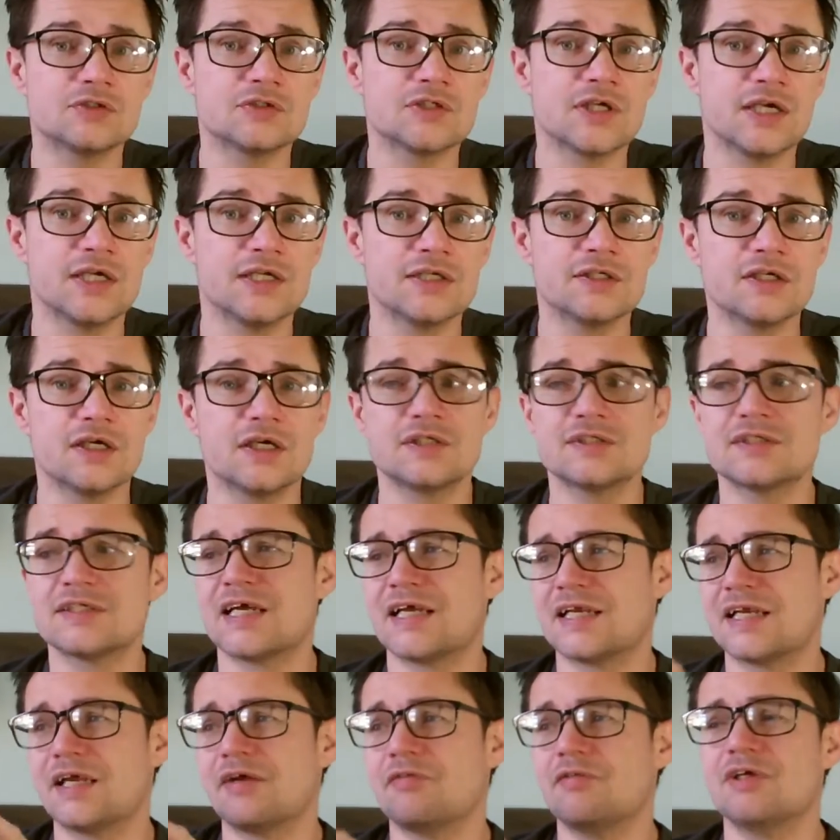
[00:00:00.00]
take dust,
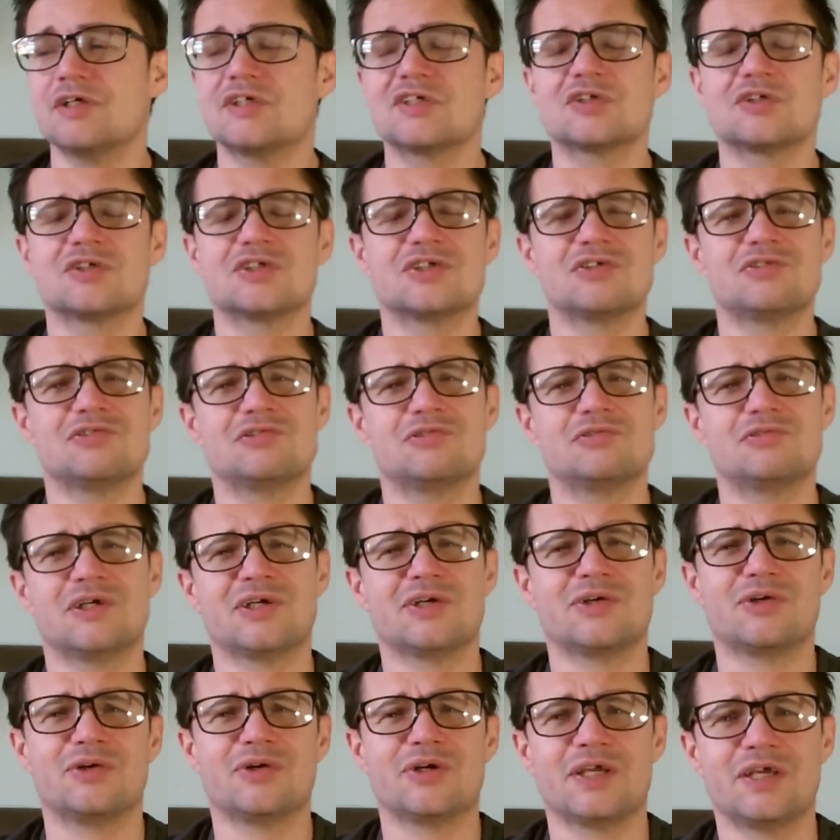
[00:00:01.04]
and there is still, when
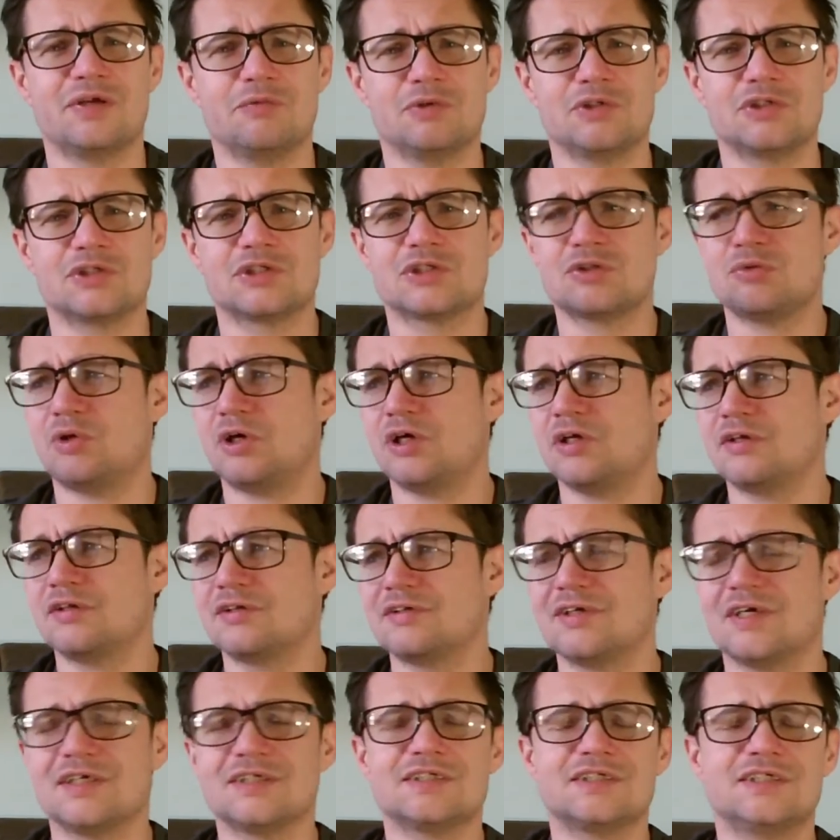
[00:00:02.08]
I got it, it was quite
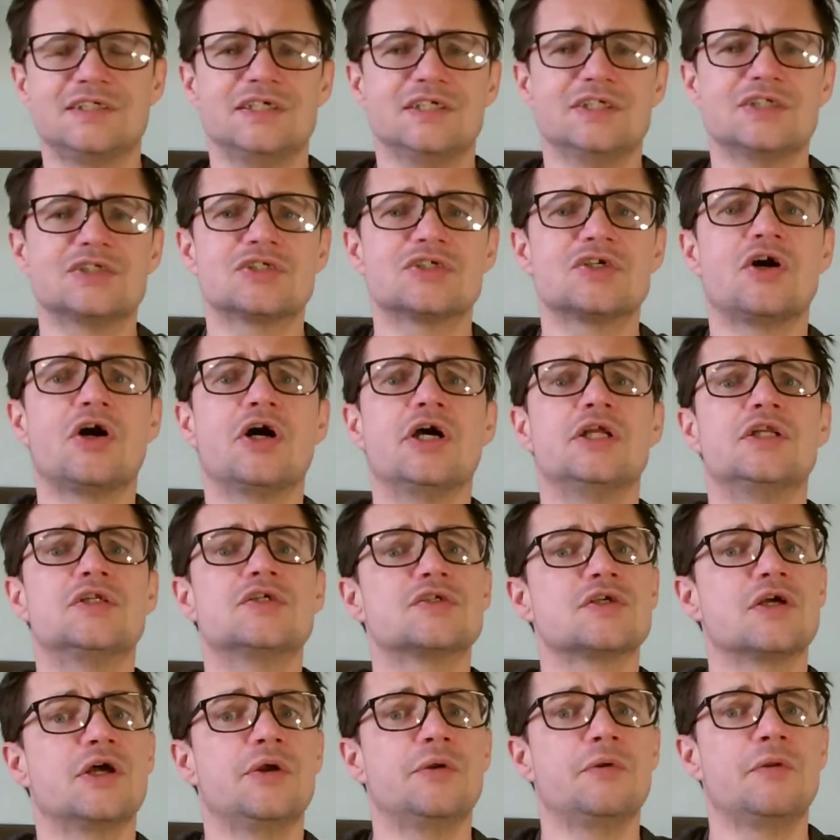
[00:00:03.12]
dusty inside,
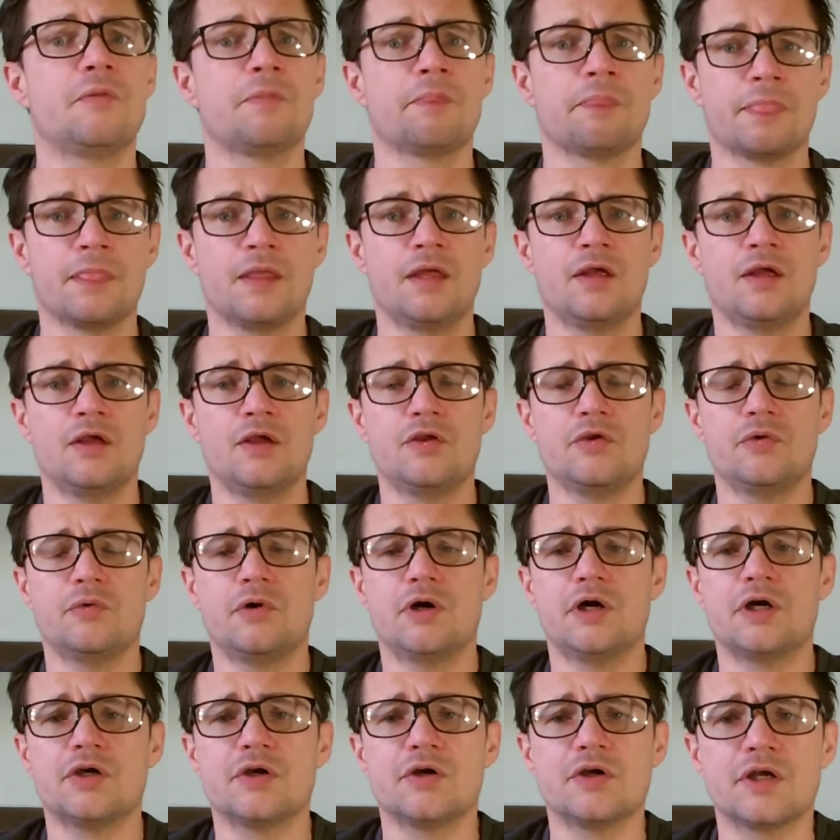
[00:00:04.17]
so you
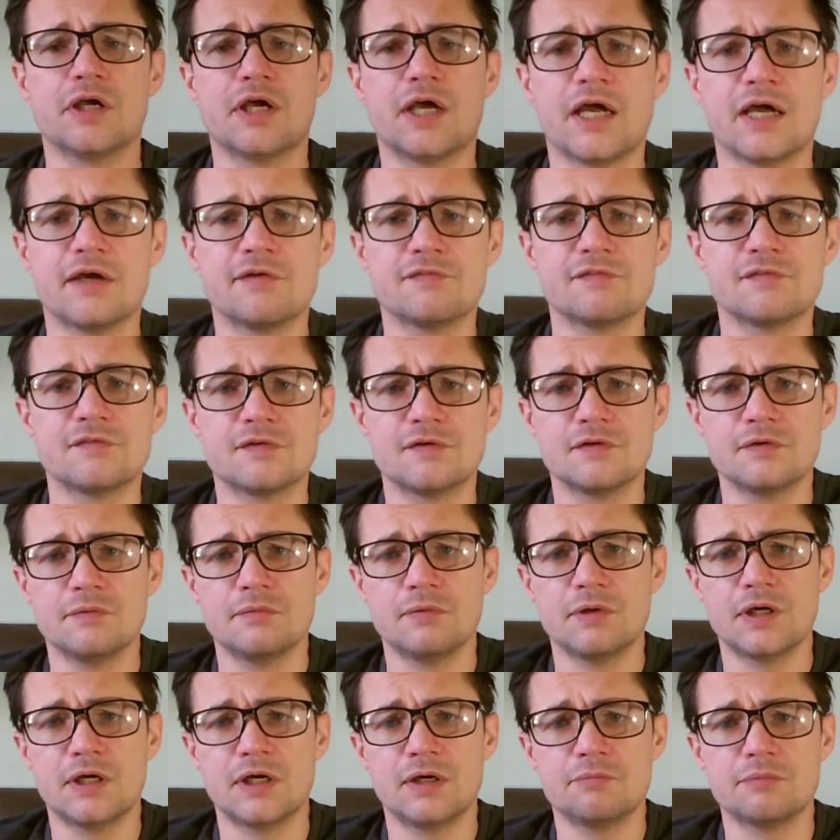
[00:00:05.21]
are going to have to
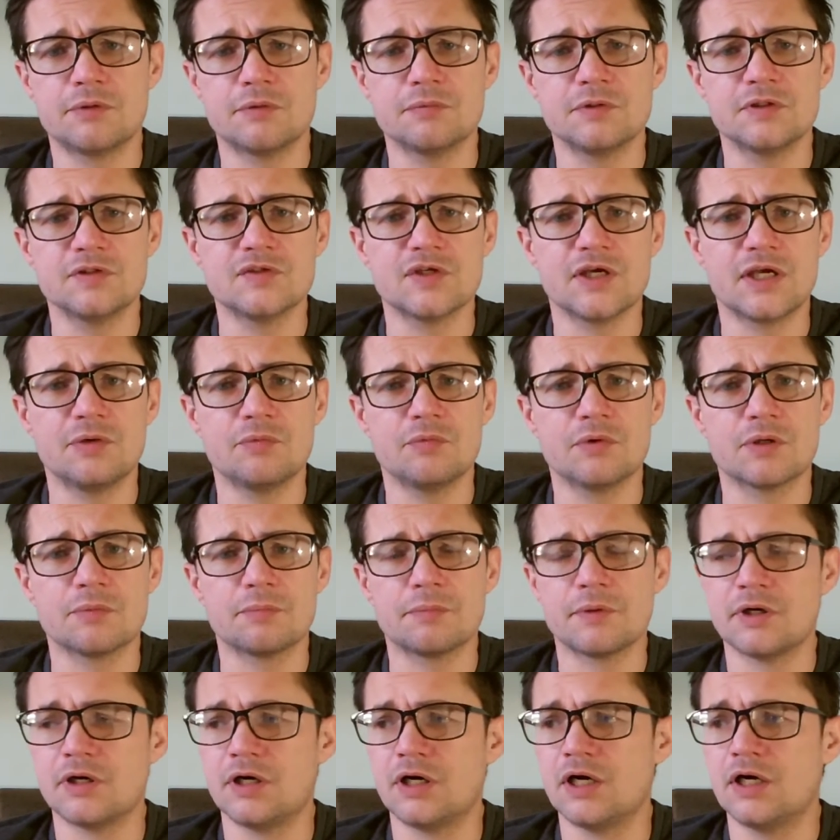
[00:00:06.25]
probably take one
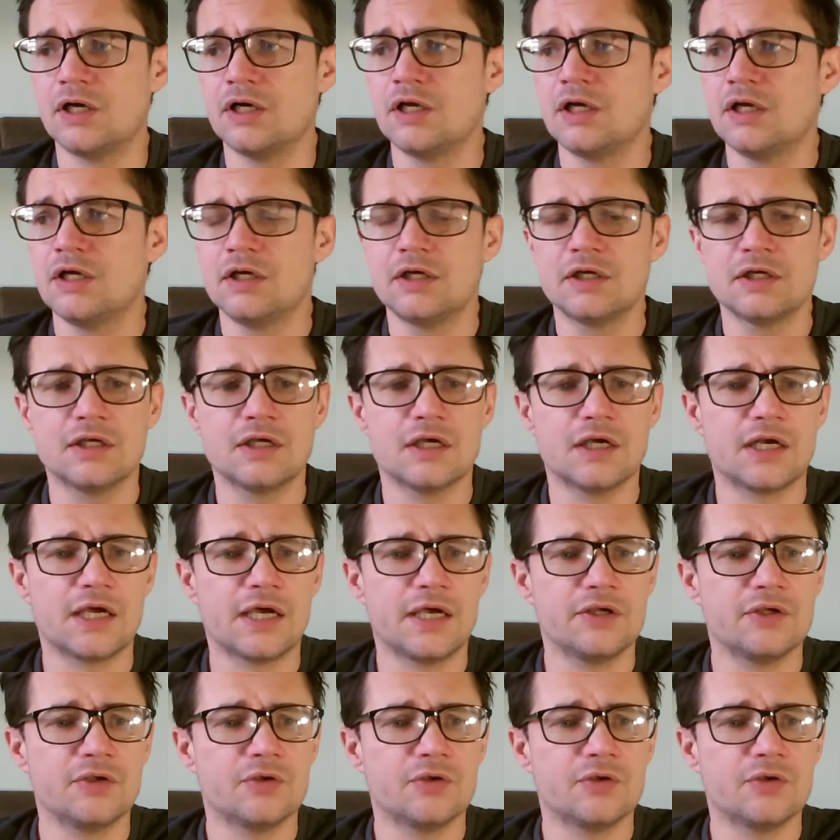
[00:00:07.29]
apart, get out